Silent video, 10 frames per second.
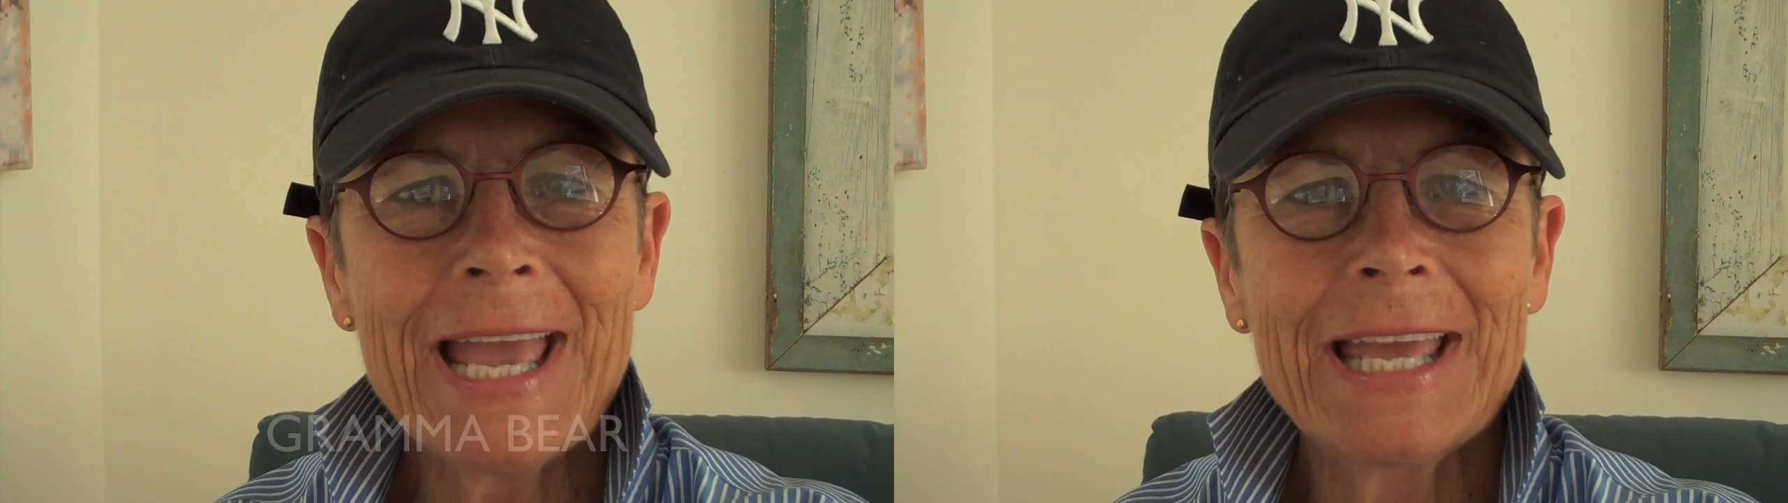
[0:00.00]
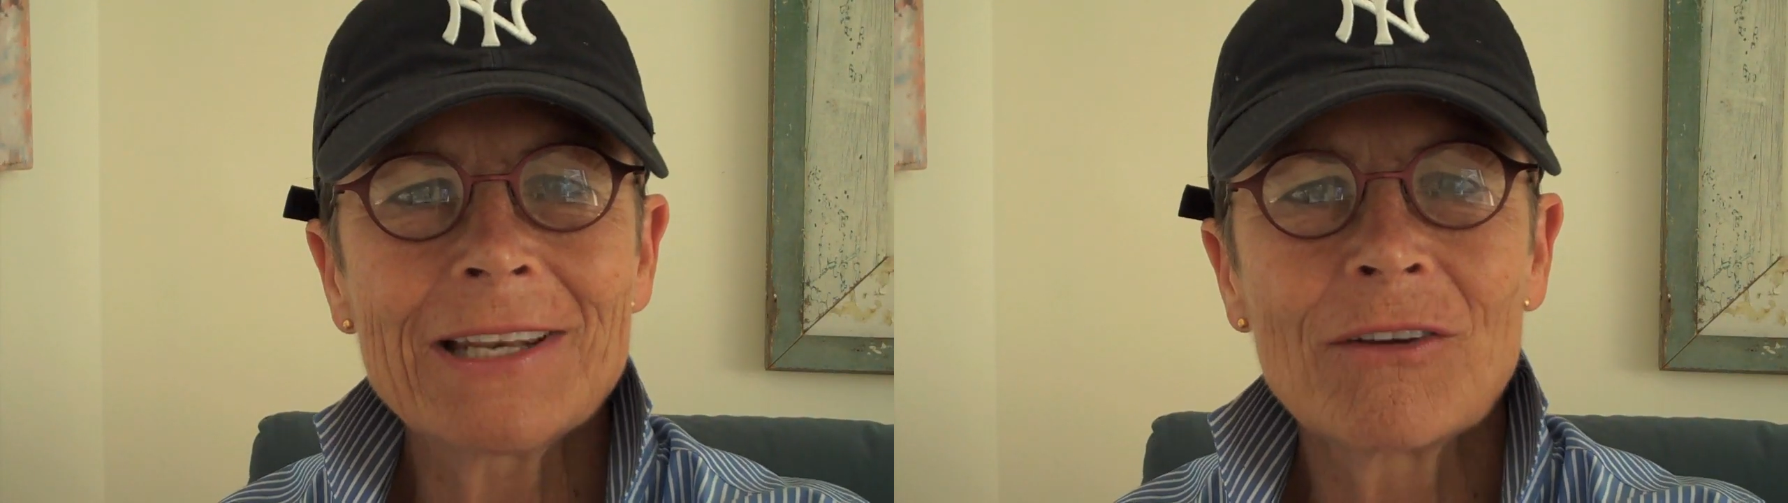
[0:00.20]

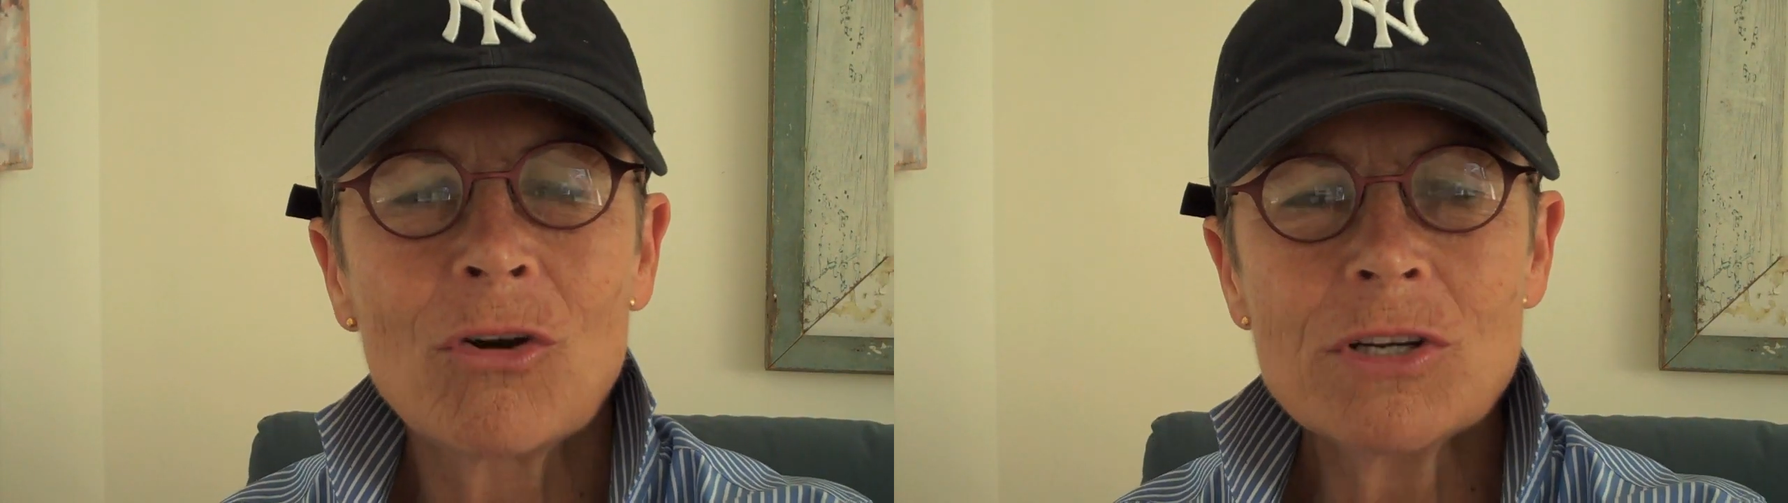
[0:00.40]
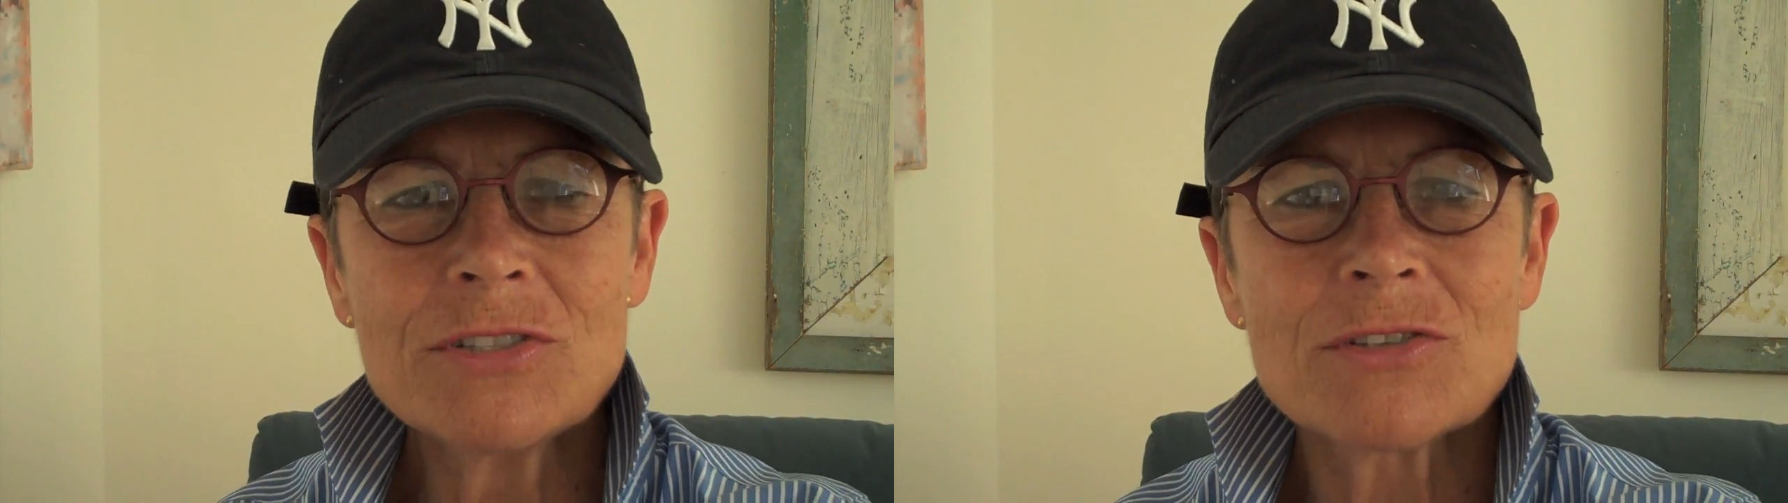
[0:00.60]
And of
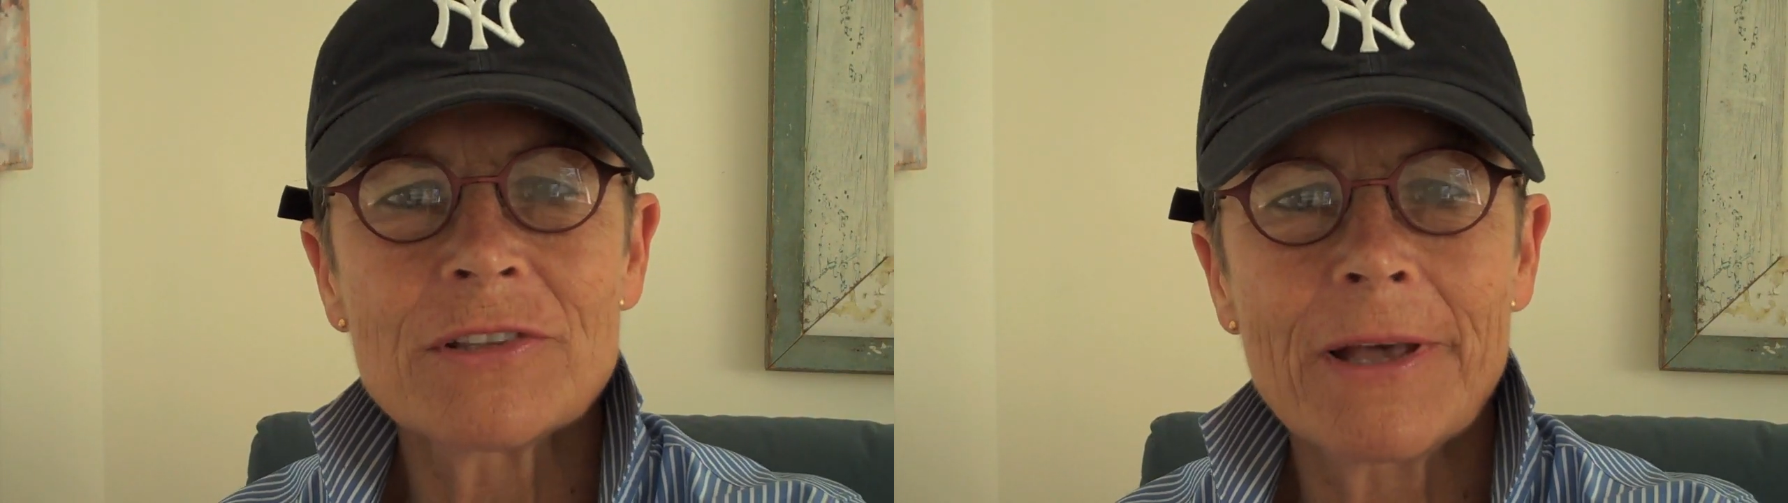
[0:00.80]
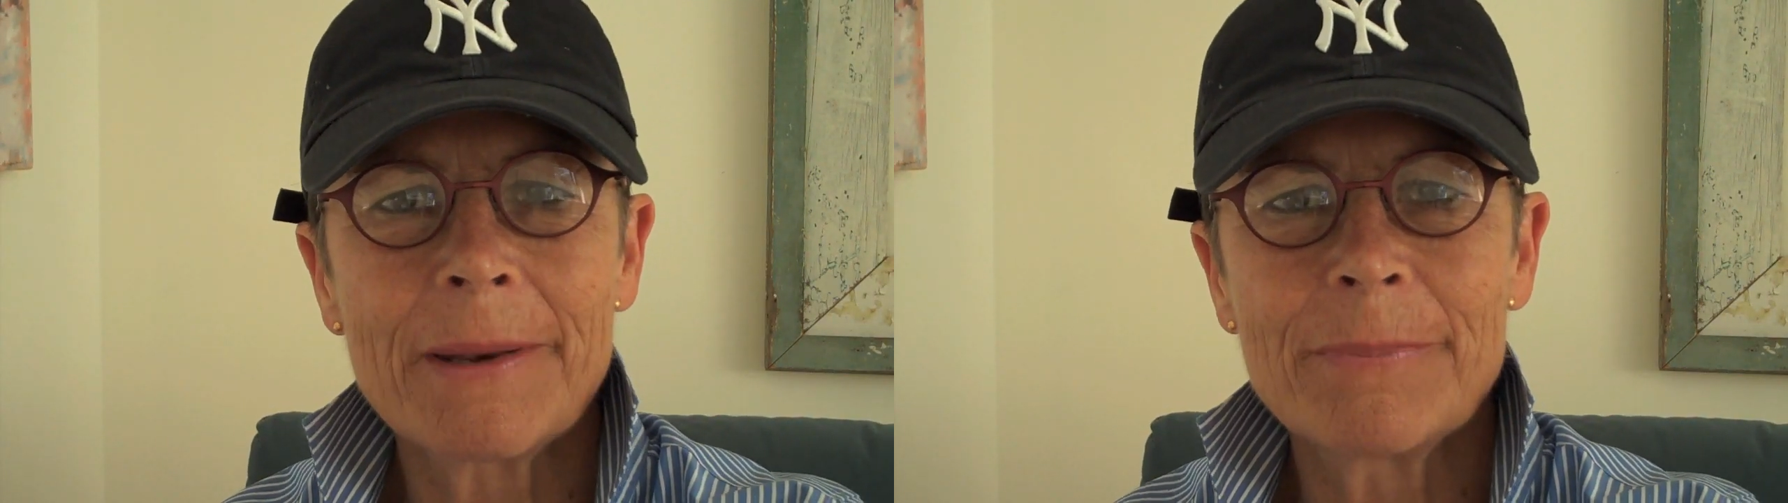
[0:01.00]
course, there's a
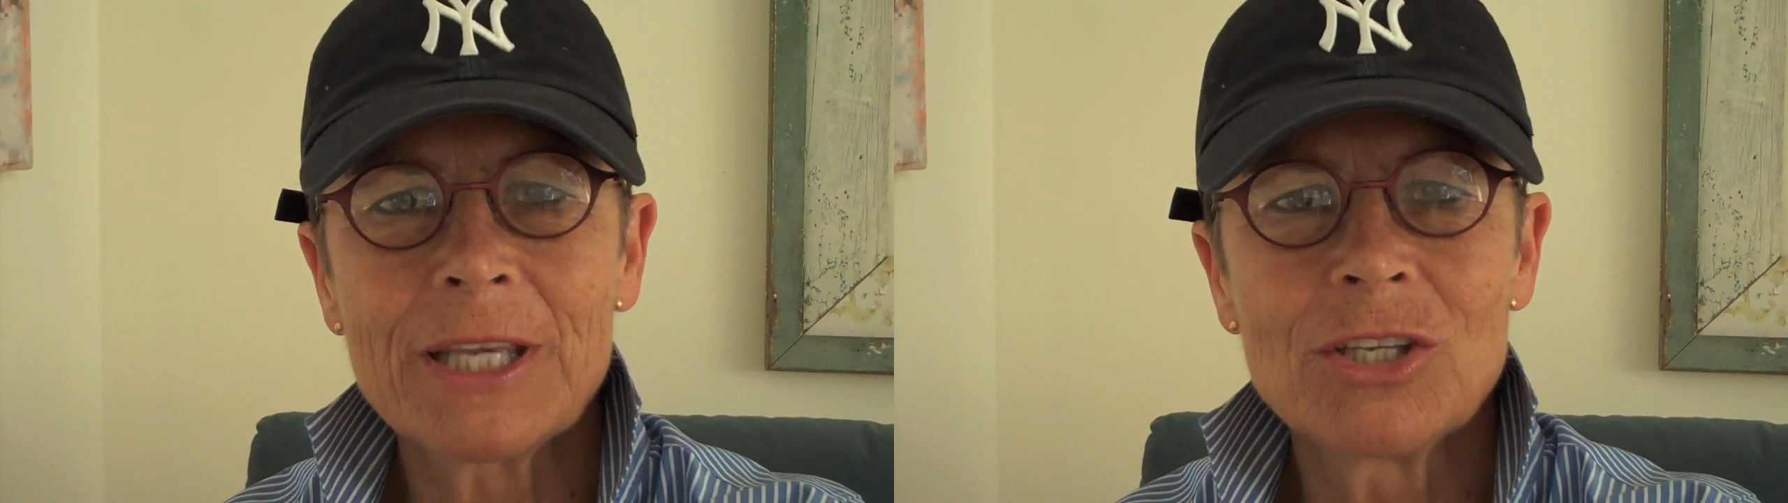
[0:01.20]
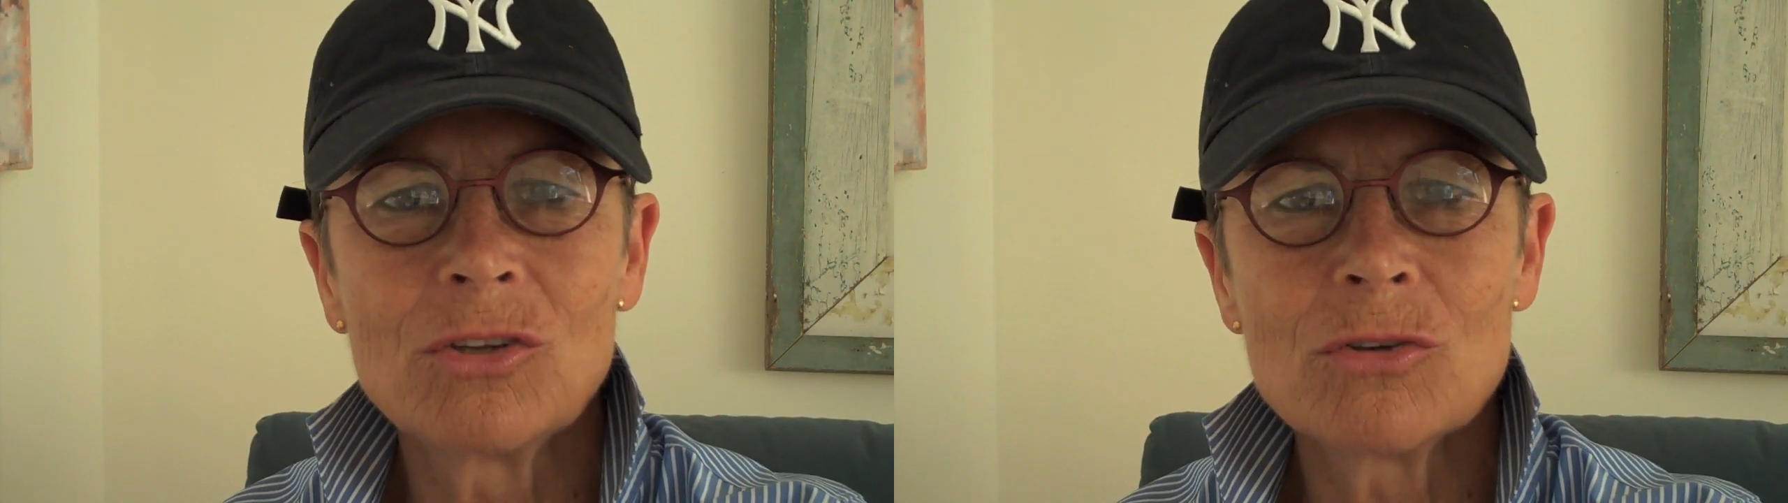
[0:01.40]
lot of
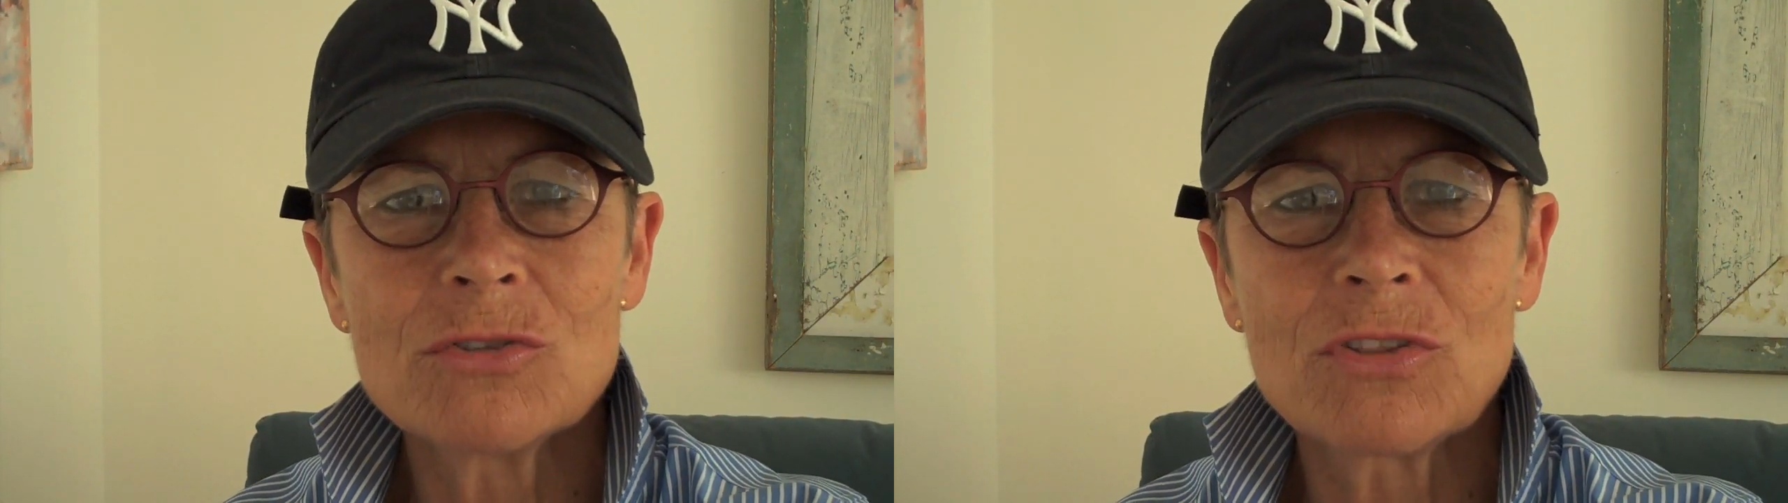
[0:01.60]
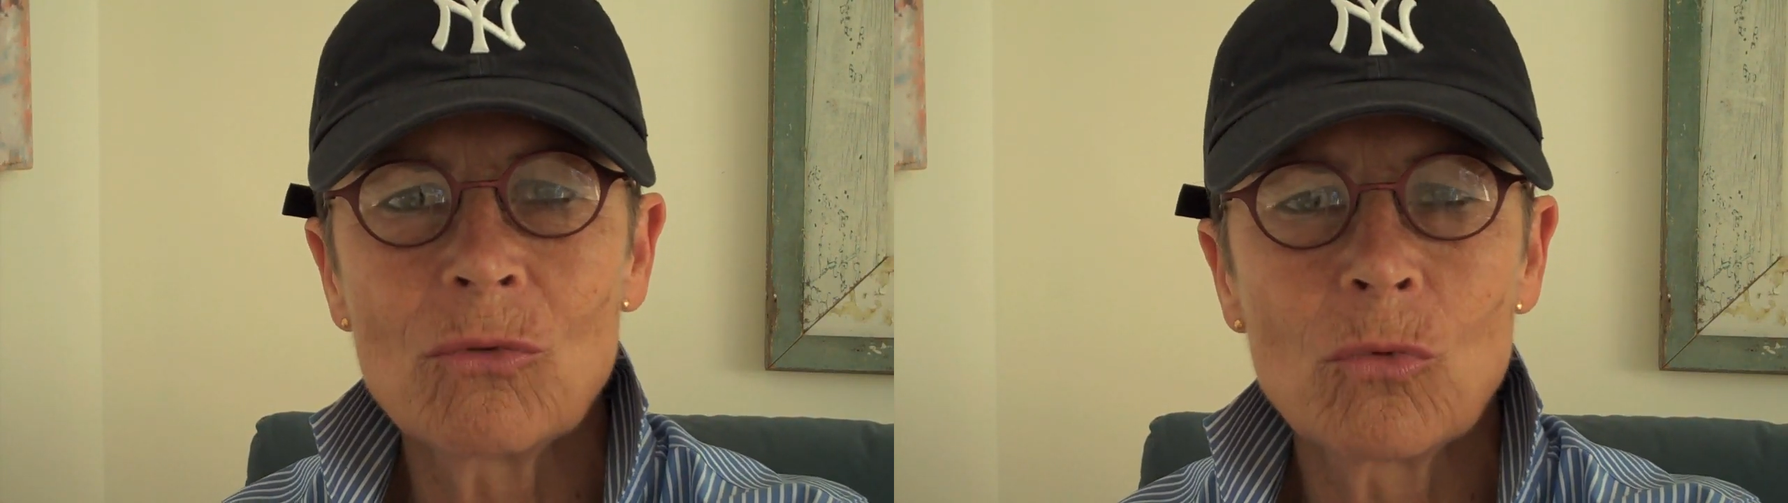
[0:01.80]
big
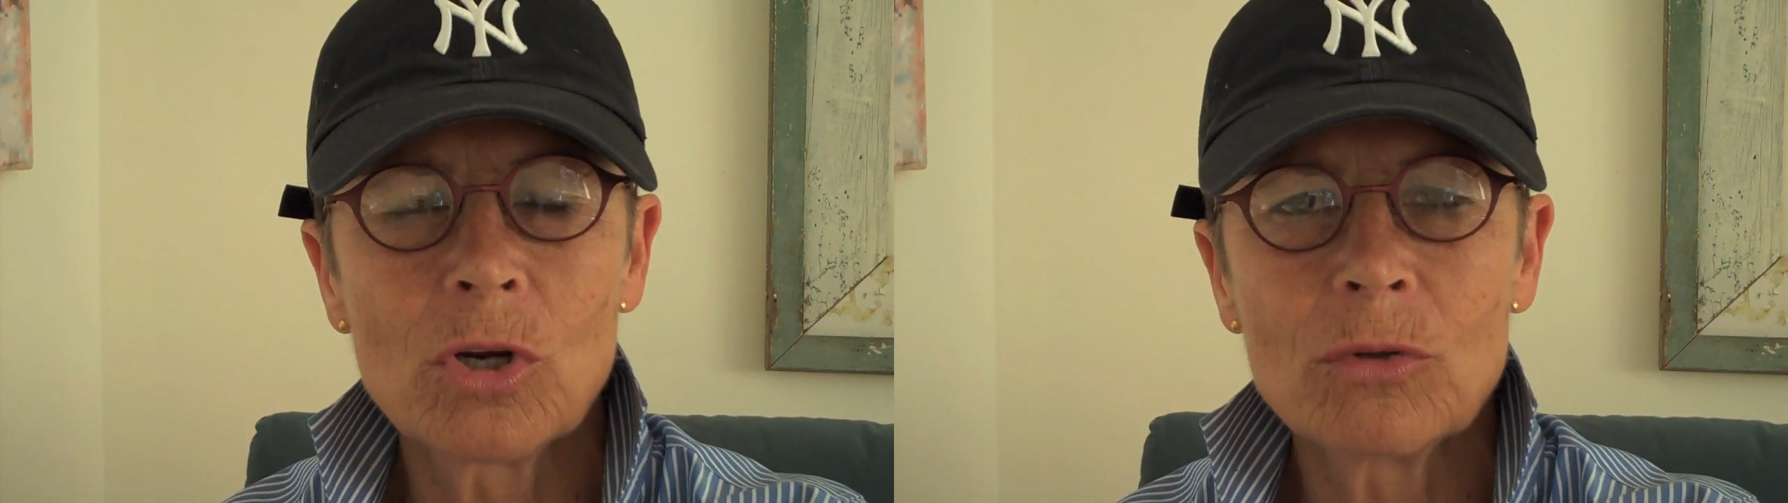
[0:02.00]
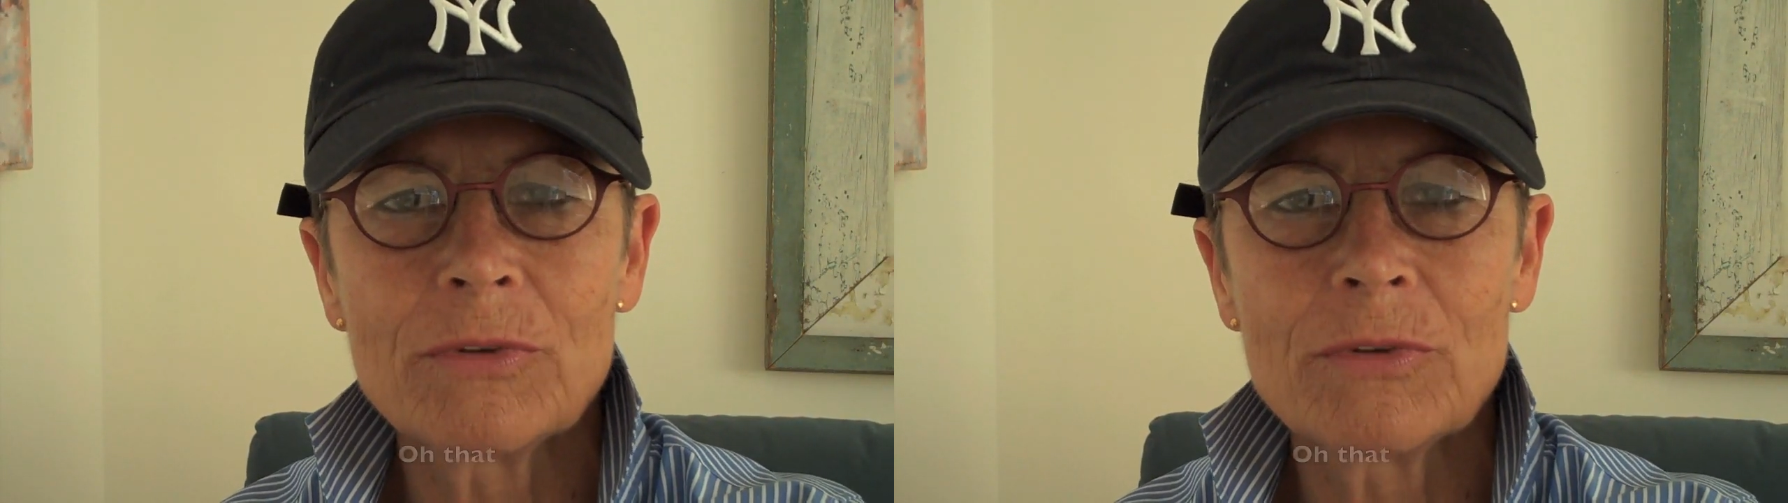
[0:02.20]
news in the world.